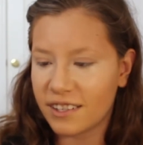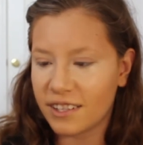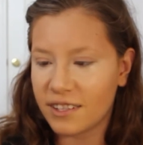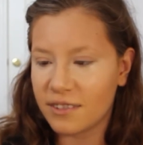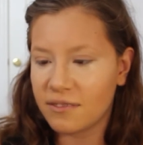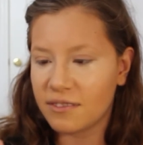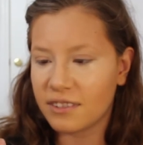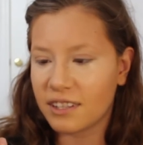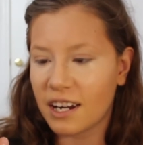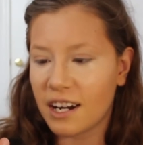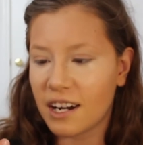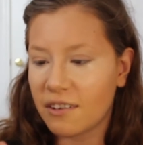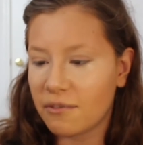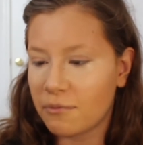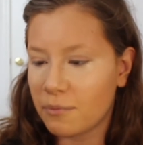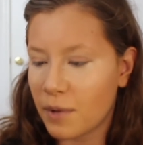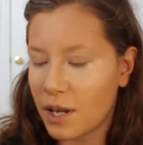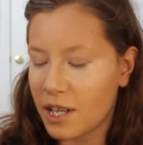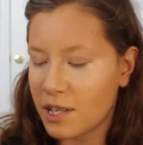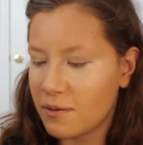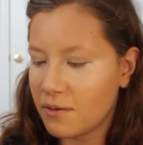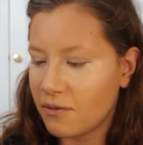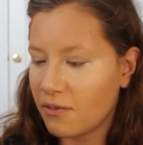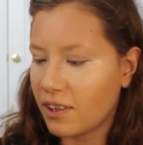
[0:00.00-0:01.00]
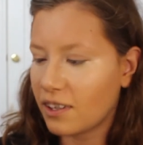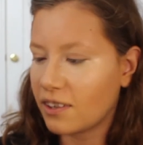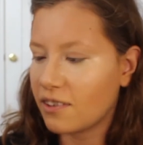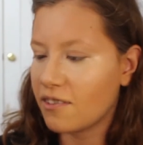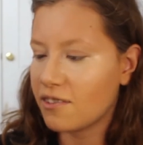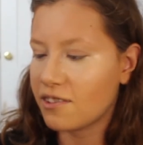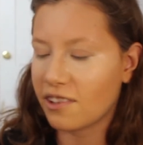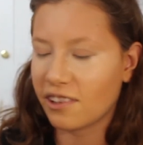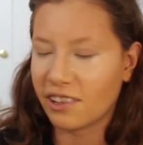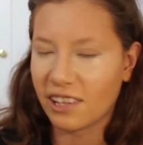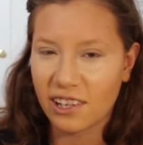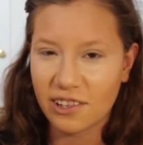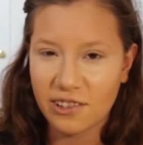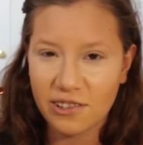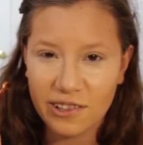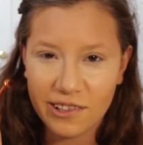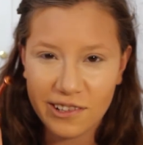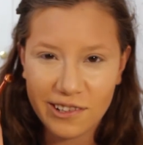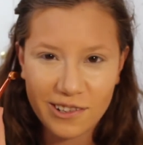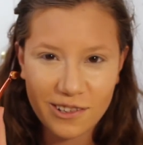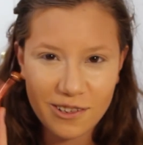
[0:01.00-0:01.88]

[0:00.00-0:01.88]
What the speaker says: This one kind of reminds me of like those electric